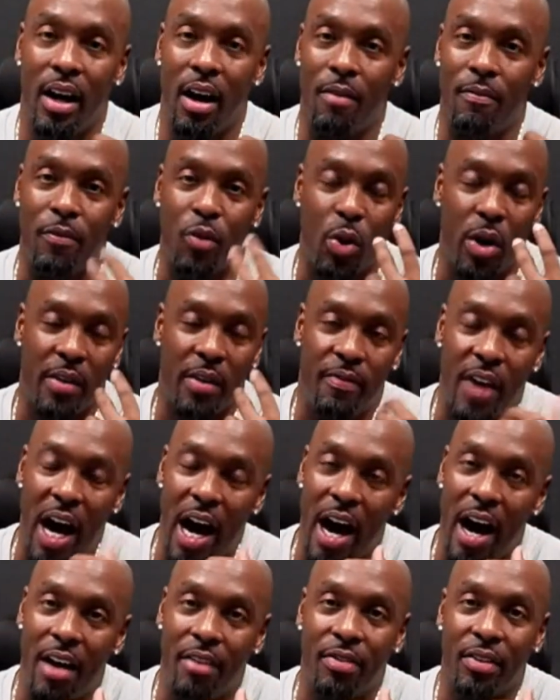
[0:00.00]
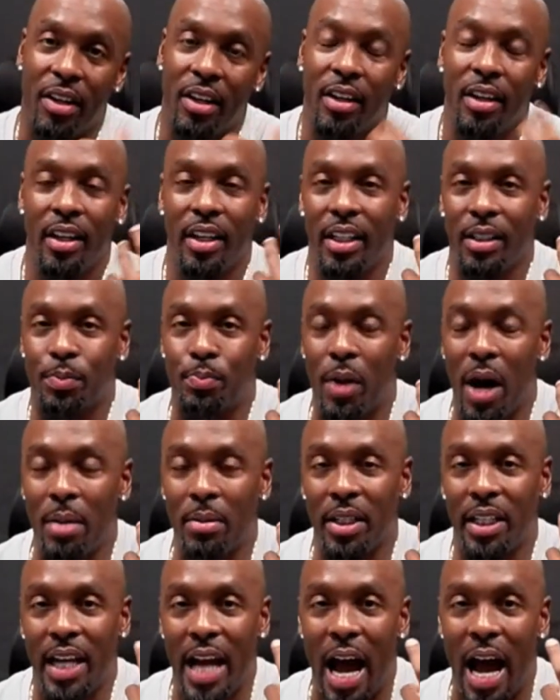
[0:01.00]
I'm 45. It's
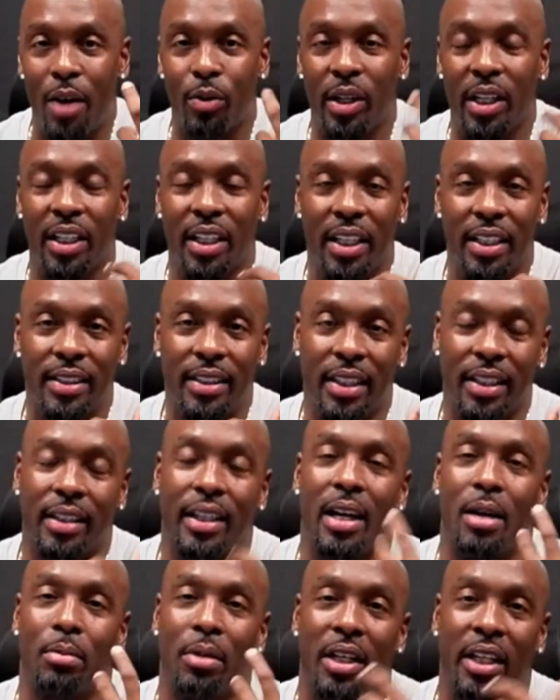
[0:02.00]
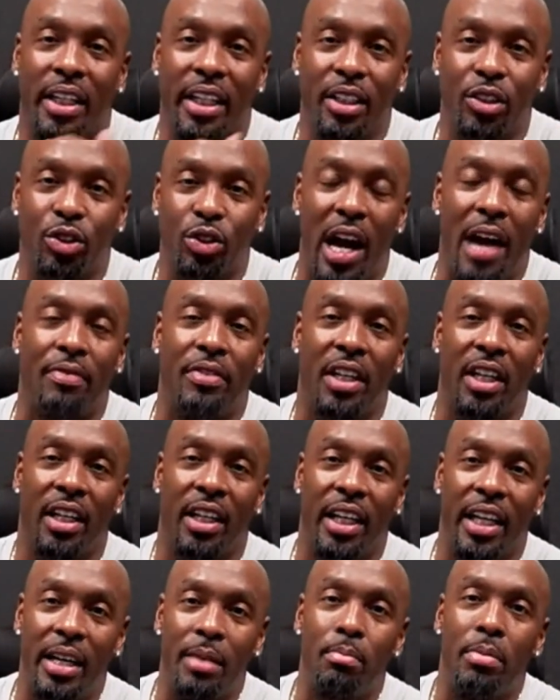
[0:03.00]
probably not realistic that I'm going to get drafted
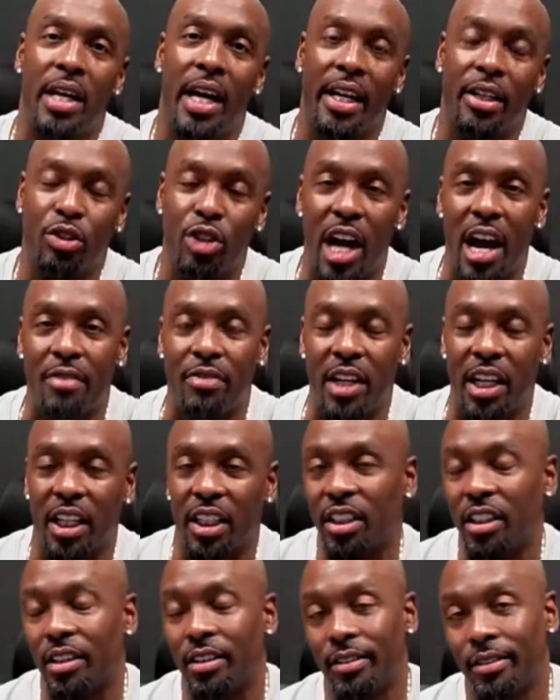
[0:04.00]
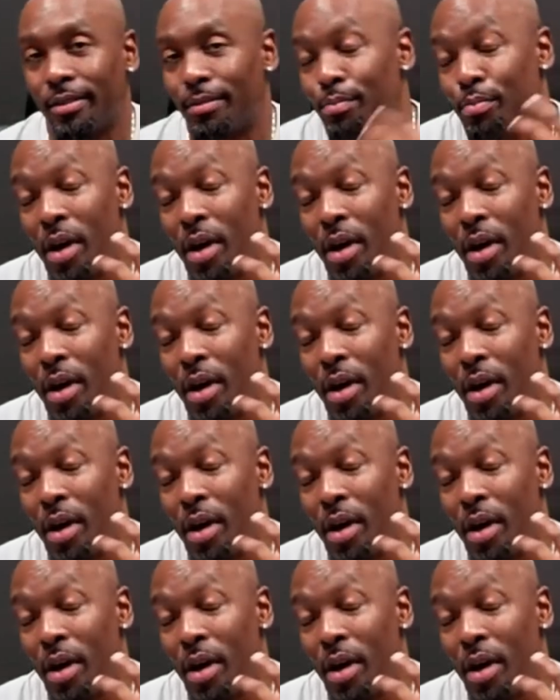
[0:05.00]
in the NBA draft next year.